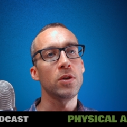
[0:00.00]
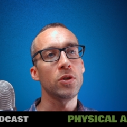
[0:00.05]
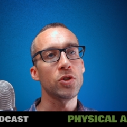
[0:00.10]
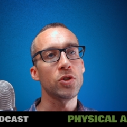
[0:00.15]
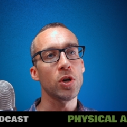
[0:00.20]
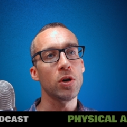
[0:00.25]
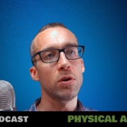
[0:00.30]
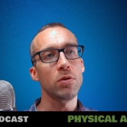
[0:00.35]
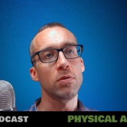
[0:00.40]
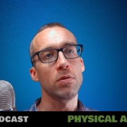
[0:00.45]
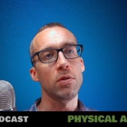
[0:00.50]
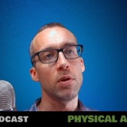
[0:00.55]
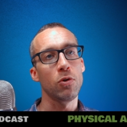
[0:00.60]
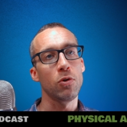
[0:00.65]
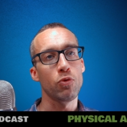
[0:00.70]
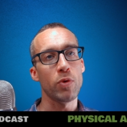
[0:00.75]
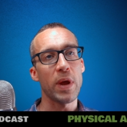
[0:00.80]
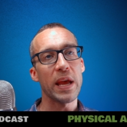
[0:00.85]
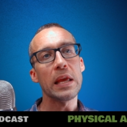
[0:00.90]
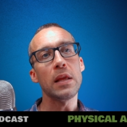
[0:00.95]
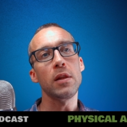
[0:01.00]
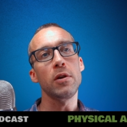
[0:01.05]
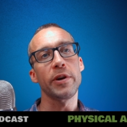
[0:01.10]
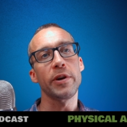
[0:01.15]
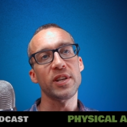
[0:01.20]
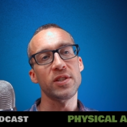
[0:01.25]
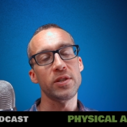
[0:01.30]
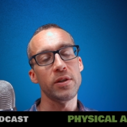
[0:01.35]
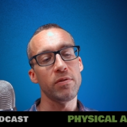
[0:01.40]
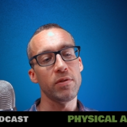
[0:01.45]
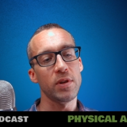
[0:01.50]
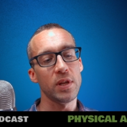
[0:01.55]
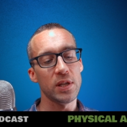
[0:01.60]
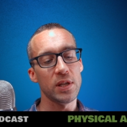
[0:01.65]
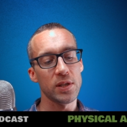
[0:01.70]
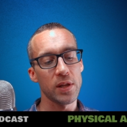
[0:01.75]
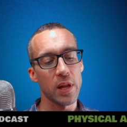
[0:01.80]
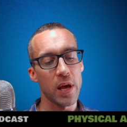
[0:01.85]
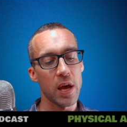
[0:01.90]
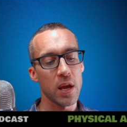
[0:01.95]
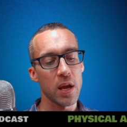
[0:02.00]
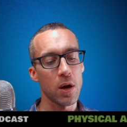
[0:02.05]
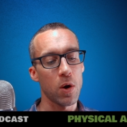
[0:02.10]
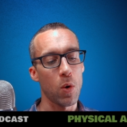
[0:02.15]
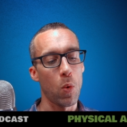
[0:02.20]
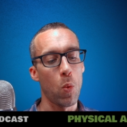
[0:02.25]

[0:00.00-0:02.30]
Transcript: So regular activities like